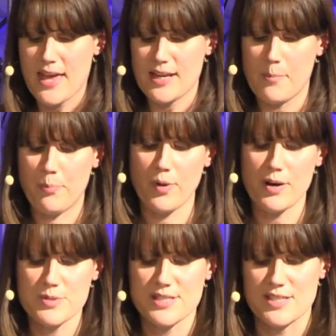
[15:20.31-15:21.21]
Now,
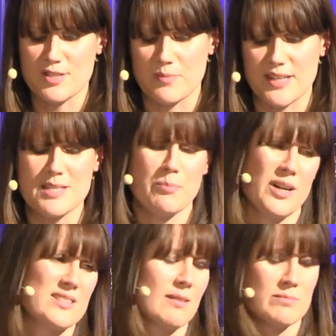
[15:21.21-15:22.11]
Proust said something, is it
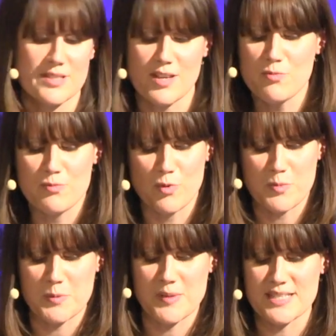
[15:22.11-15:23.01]
Proust? I'm so
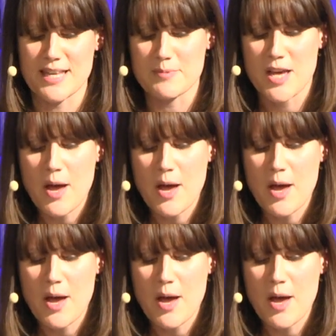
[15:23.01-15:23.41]
rubbish with these names.